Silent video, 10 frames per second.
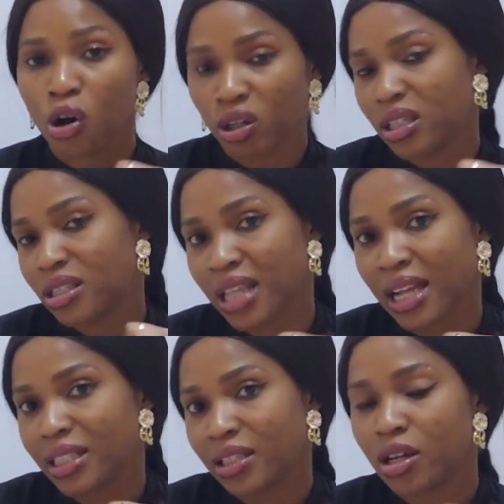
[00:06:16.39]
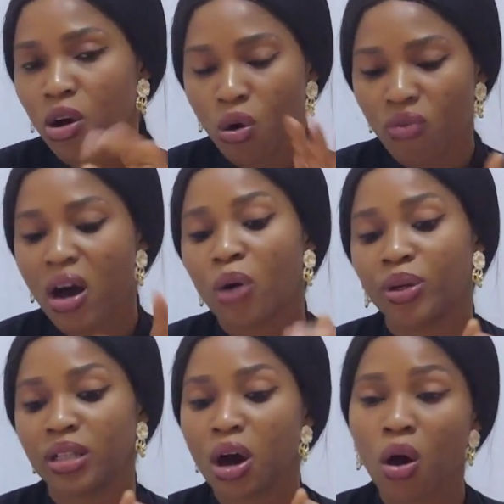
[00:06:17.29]
understanding of
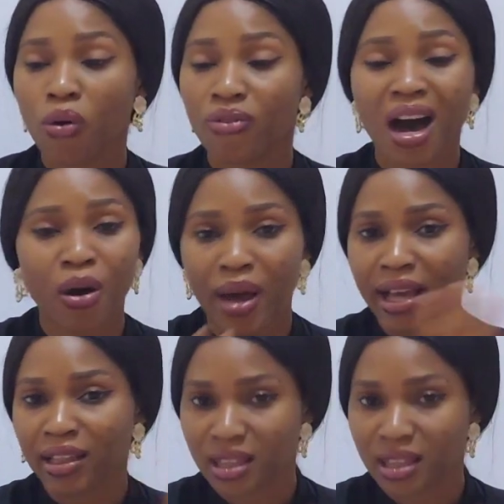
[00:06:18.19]
how